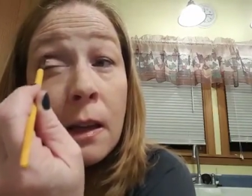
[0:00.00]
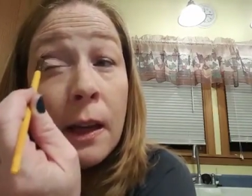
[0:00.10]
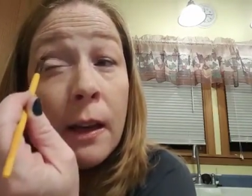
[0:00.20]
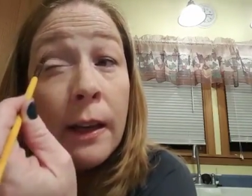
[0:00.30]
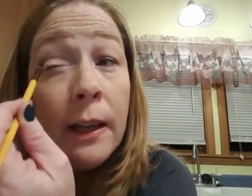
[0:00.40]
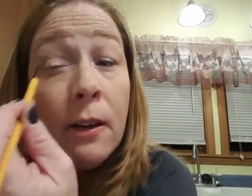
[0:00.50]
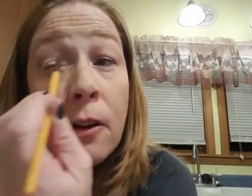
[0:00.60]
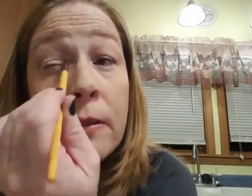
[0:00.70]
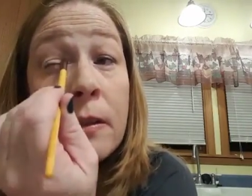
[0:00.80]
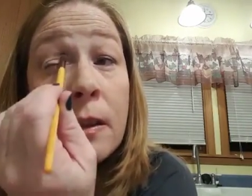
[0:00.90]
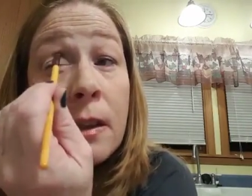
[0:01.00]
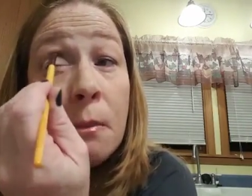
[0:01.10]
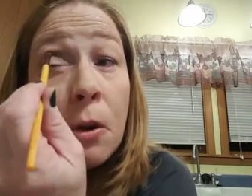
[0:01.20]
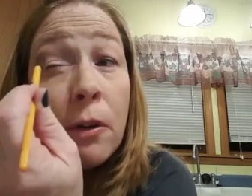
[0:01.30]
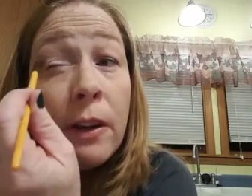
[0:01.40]
And I need Kristen to
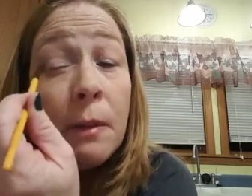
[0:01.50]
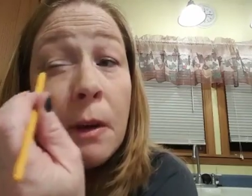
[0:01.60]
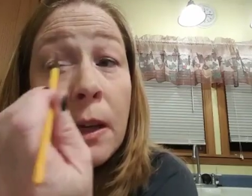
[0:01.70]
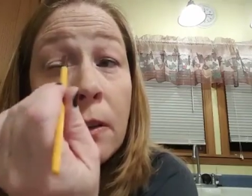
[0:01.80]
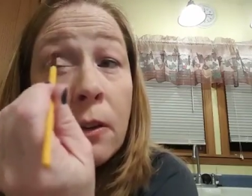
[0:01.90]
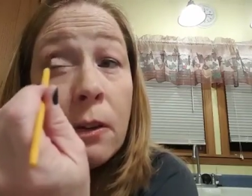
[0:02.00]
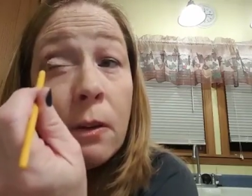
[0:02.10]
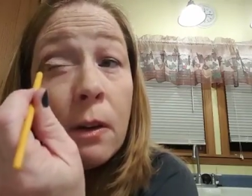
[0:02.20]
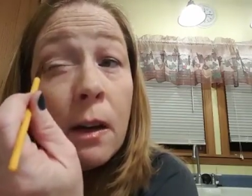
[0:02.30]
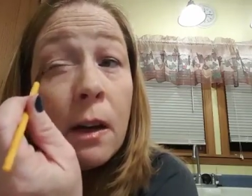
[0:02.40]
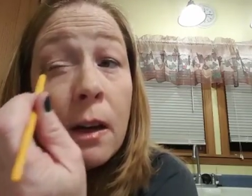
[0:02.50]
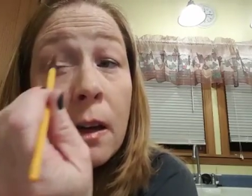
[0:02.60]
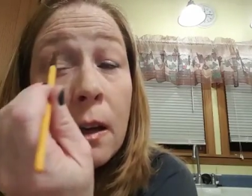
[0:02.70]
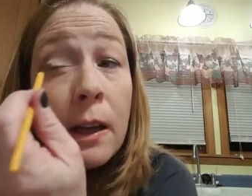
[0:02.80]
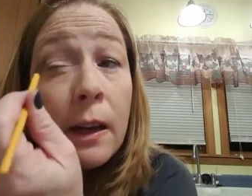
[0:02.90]
motivate me to
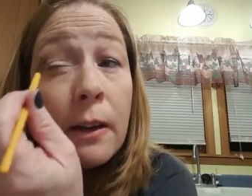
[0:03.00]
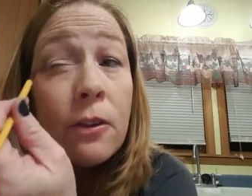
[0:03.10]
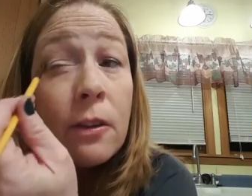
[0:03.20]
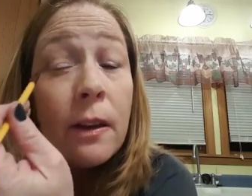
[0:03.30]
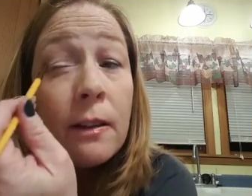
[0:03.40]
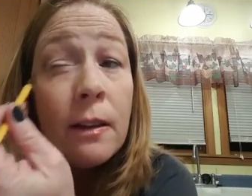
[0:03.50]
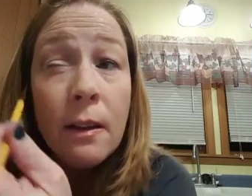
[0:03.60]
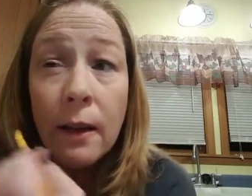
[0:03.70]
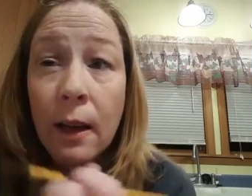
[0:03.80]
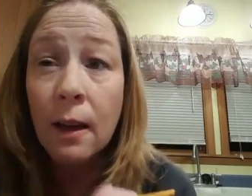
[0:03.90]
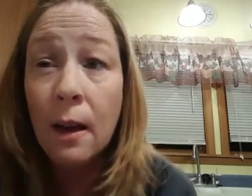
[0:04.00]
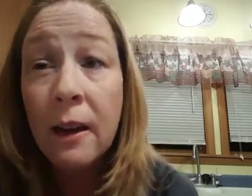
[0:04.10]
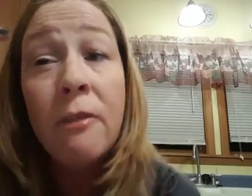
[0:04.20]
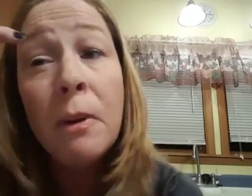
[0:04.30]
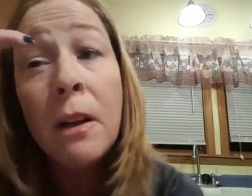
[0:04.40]
get exercising again. I
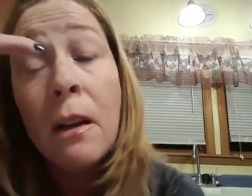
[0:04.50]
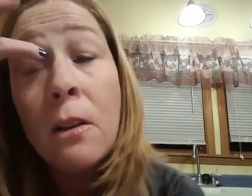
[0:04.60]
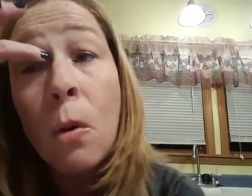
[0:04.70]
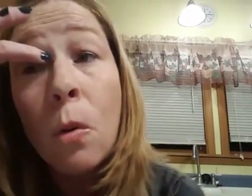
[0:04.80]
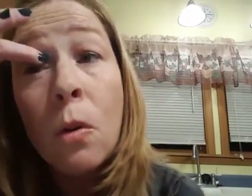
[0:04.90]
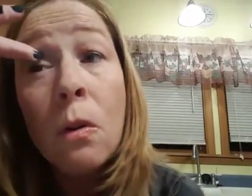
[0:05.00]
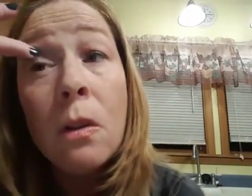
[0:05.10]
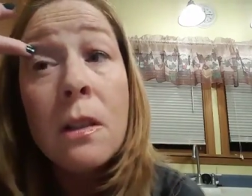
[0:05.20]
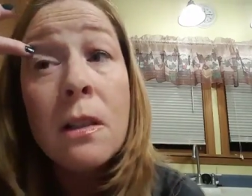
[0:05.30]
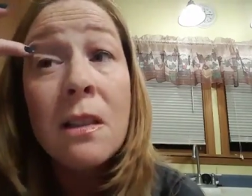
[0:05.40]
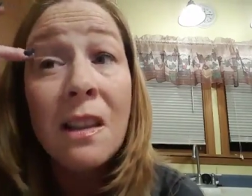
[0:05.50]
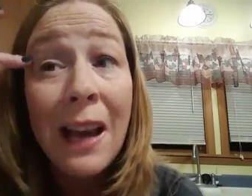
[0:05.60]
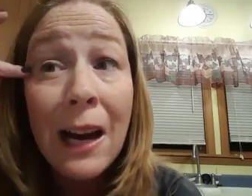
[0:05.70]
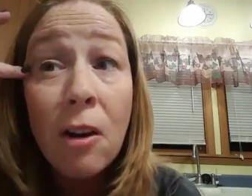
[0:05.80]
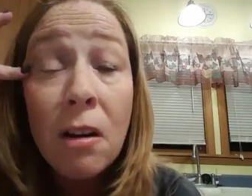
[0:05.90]
have been a total
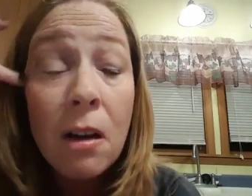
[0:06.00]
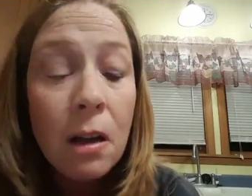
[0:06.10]
slacker.